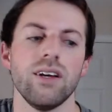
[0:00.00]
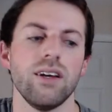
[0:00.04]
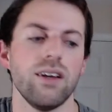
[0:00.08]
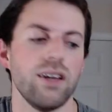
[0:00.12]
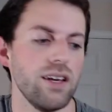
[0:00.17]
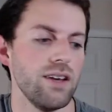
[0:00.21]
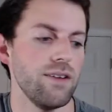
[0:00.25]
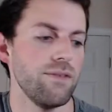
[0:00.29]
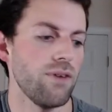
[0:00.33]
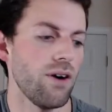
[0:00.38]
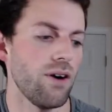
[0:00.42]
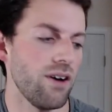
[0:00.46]

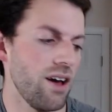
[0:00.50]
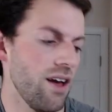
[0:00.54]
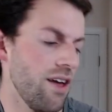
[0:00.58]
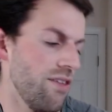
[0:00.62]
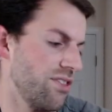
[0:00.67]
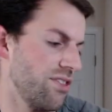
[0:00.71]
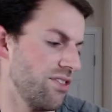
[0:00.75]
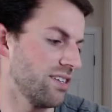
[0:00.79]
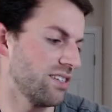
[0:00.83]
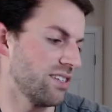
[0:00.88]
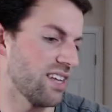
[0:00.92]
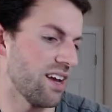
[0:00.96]
If
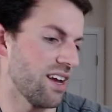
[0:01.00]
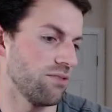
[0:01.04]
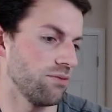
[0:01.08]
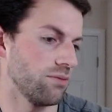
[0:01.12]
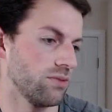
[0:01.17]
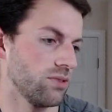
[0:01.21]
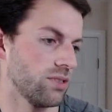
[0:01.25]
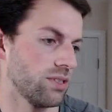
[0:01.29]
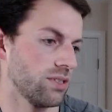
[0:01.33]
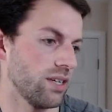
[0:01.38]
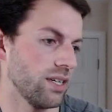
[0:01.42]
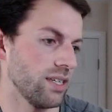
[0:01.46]
this
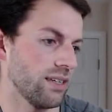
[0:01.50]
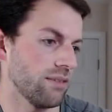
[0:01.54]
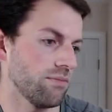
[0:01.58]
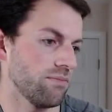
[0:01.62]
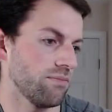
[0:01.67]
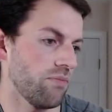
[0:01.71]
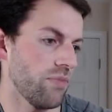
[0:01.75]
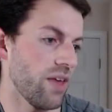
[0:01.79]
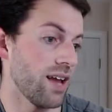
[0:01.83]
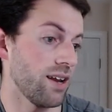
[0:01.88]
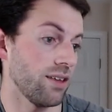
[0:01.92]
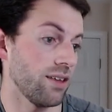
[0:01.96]
sounds like
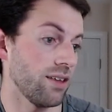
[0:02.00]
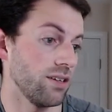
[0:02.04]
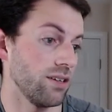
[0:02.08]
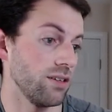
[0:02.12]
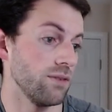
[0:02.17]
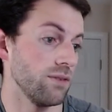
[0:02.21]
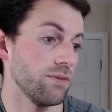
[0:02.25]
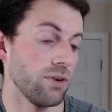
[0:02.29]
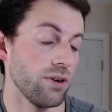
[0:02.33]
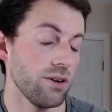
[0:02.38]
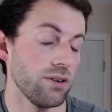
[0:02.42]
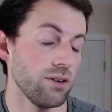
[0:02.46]
anything
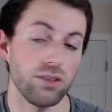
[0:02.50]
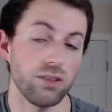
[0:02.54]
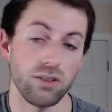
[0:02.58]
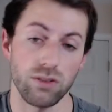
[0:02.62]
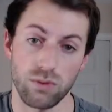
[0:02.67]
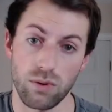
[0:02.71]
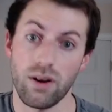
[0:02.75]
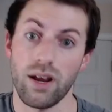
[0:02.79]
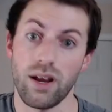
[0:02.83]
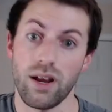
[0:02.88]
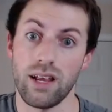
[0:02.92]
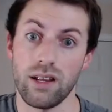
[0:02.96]
you've heard,
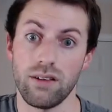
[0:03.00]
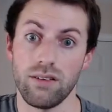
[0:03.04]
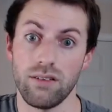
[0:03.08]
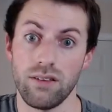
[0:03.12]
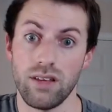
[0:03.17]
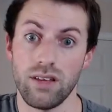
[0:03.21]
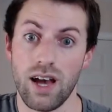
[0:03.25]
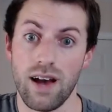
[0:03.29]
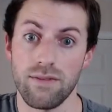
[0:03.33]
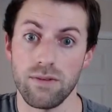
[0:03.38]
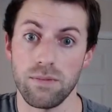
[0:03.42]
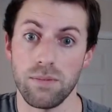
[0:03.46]
great, you
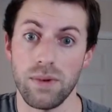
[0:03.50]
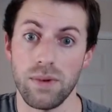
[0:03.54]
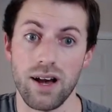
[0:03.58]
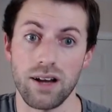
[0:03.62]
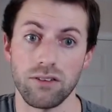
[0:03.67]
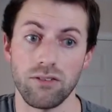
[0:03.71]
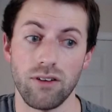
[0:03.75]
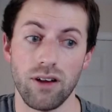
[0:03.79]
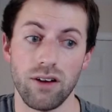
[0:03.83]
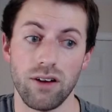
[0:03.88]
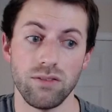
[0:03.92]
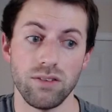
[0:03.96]
have a
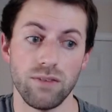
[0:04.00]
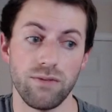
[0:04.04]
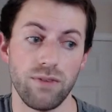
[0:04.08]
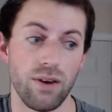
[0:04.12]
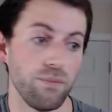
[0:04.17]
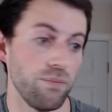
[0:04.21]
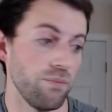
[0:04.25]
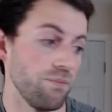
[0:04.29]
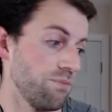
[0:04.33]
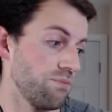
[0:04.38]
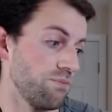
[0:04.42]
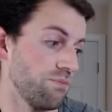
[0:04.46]
background. If
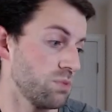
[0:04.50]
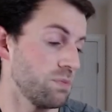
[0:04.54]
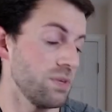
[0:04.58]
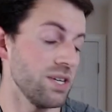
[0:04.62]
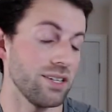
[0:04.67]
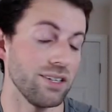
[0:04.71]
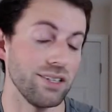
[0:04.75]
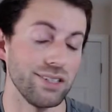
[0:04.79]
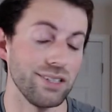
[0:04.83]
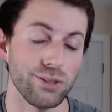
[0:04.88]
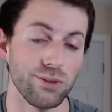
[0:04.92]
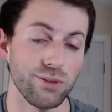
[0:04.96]
I'm
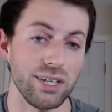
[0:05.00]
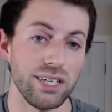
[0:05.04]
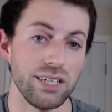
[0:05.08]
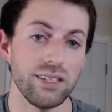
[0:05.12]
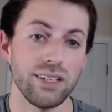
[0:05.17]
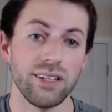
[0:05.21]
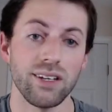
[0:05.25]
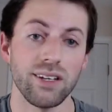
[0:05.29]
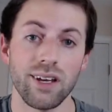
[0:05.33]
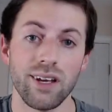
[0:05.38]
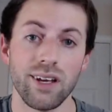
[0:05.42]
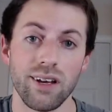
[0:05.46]
speaking
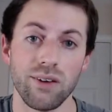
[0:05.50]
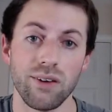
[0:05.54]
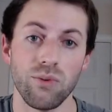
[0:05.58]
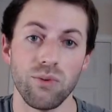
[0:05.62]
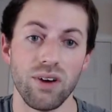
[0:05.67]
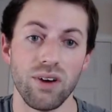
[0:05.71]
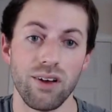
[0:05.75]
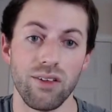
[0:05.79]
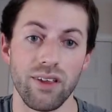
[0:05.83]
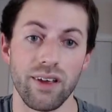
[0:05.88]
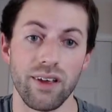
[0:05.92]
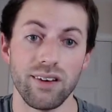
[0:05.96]
Greek,
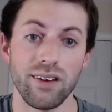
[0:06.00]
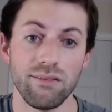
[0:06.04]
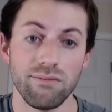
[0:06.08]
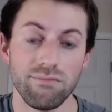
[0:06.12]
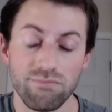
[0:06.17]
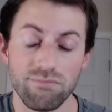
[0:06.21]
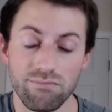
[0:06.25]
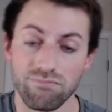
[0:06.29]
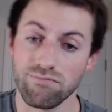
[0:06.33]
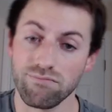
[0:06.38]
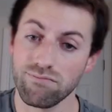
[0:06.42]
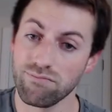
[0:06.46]
well then,
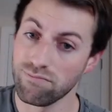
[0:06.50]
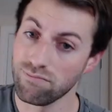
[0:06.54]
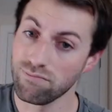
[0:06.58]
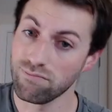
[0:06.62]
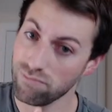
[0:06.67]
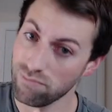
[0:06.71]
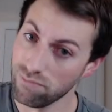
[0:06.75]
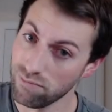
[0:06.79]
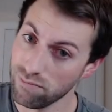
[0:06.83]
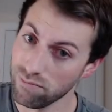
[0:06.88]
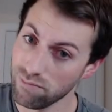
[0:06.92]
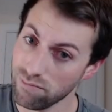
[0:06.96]

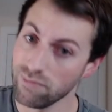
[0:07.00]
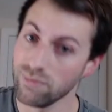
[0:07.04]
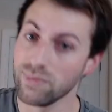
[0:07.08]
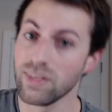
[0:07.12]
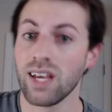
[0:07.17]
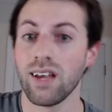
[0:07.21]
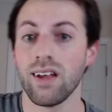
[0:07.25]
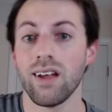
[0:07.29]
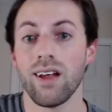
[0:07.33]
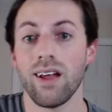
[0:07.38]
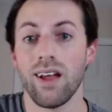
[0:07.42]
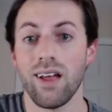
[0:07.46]

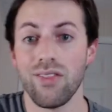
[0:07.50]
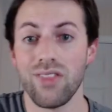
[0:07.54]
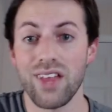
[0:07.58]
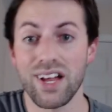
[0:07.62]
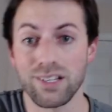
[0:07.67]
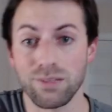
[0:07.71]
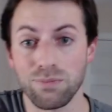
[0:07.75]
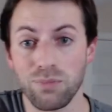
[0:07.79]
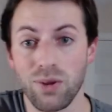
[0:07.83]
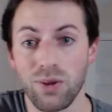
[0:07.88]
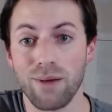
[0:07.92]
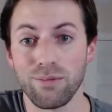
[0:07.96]
that's
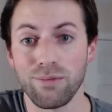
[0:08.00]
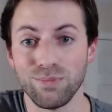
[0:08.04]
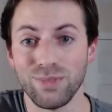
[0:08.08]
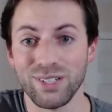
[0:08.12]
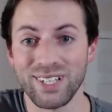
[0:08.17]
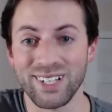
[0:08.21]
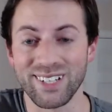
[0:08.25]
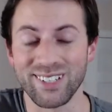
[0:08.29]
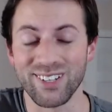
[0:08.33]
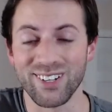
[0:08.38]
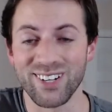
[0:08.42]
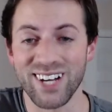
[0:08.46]
probably
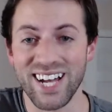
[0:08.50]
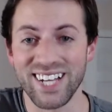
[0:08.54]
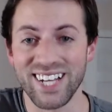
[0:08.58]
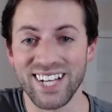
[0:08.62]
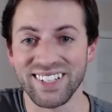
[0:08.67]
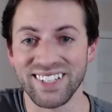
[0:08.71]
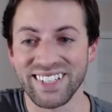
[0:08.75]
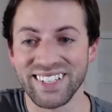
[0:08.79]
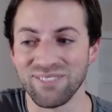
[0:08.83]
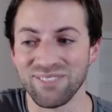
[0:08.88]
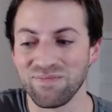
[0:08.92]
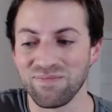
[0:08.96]
a good
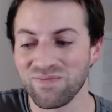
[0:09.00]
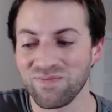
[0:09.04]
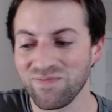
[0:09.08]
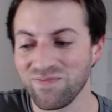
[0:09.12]
idea.